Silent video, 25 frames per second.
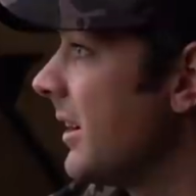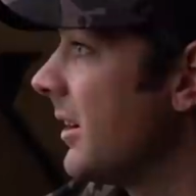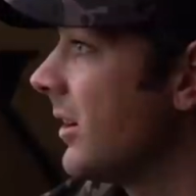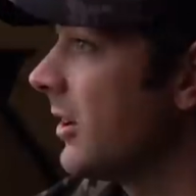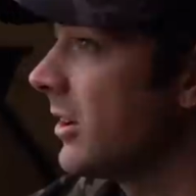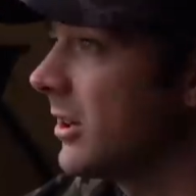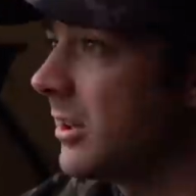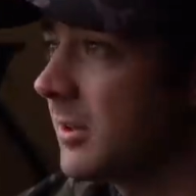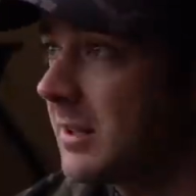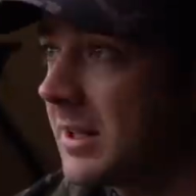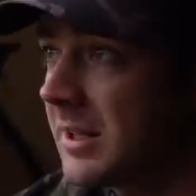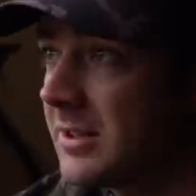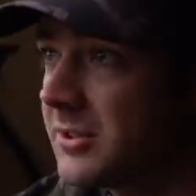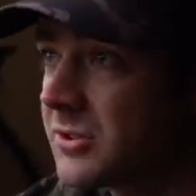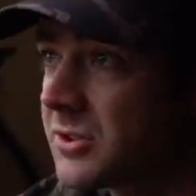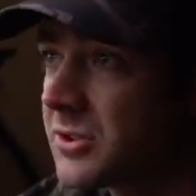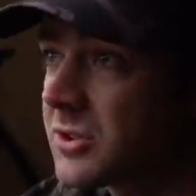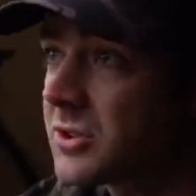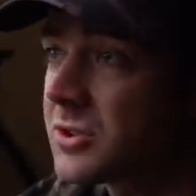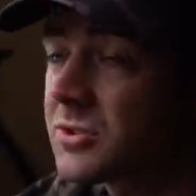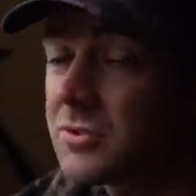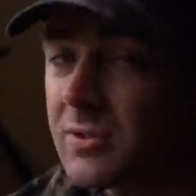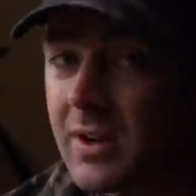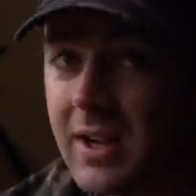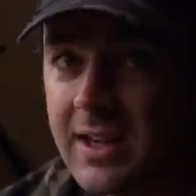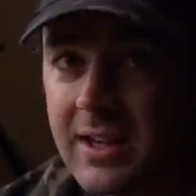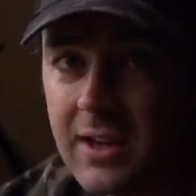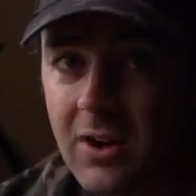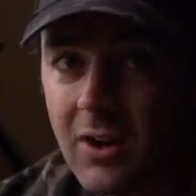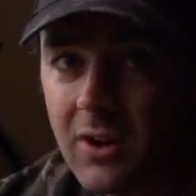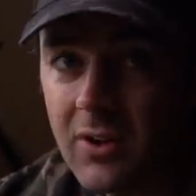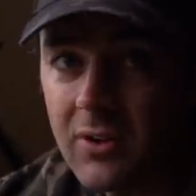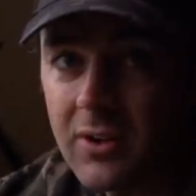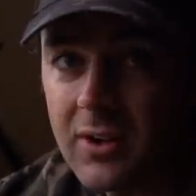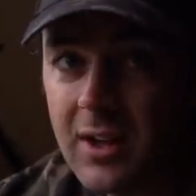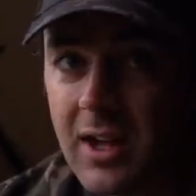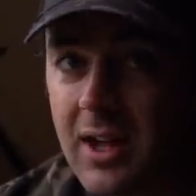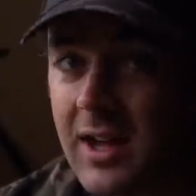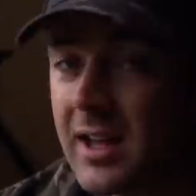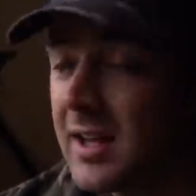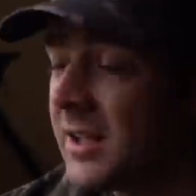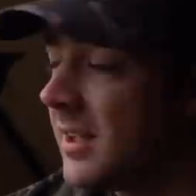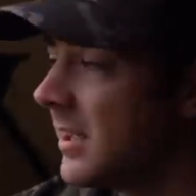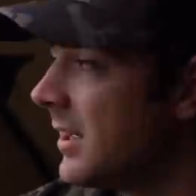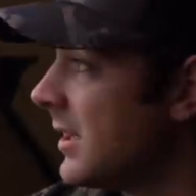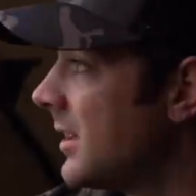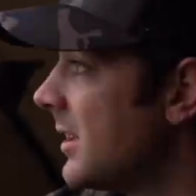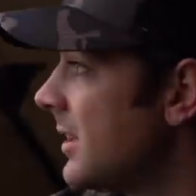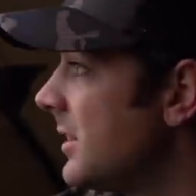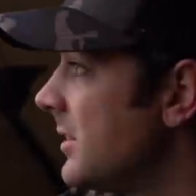and I'm going to get straight on that
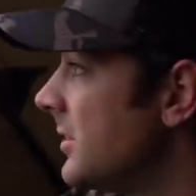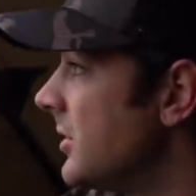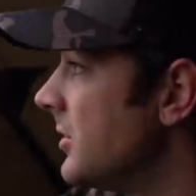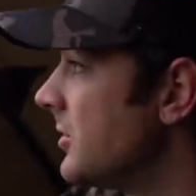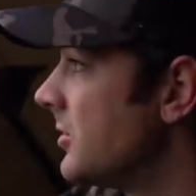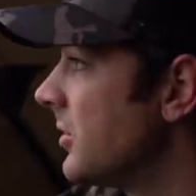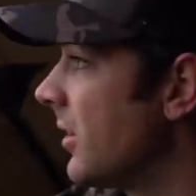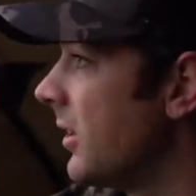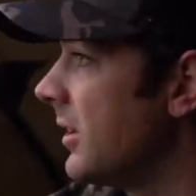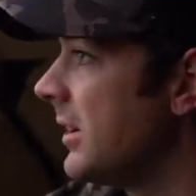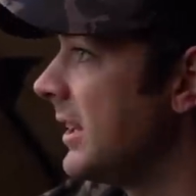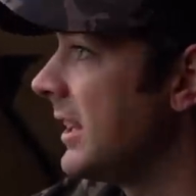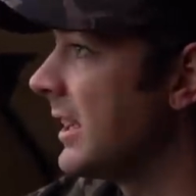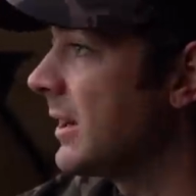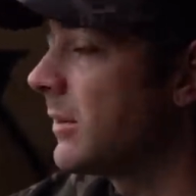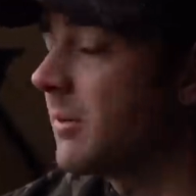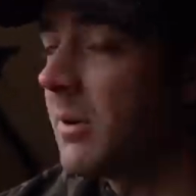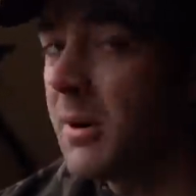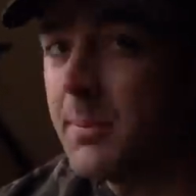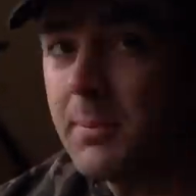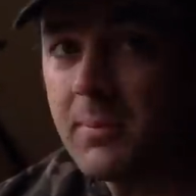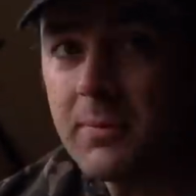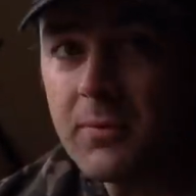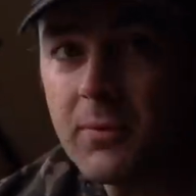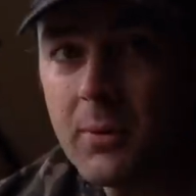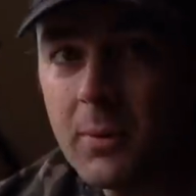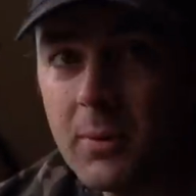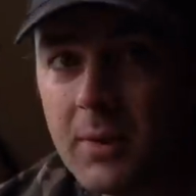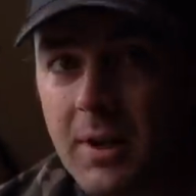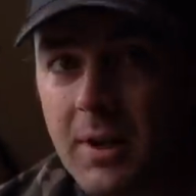to try and nick one before